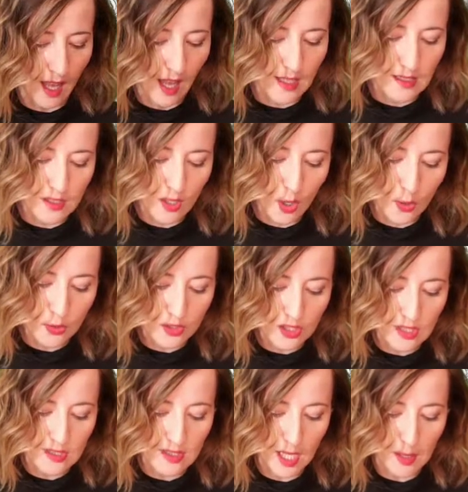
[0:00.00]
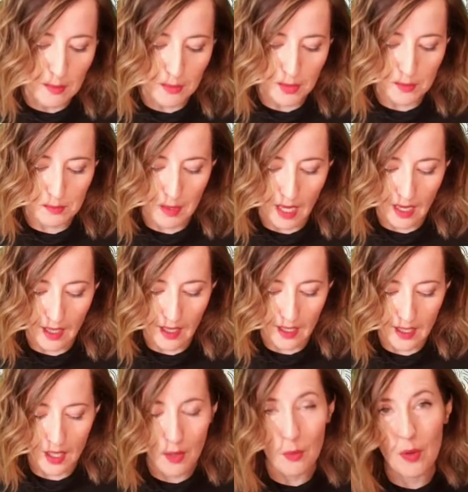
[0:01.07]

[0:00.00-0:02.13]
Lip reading: And an ocean tumbled by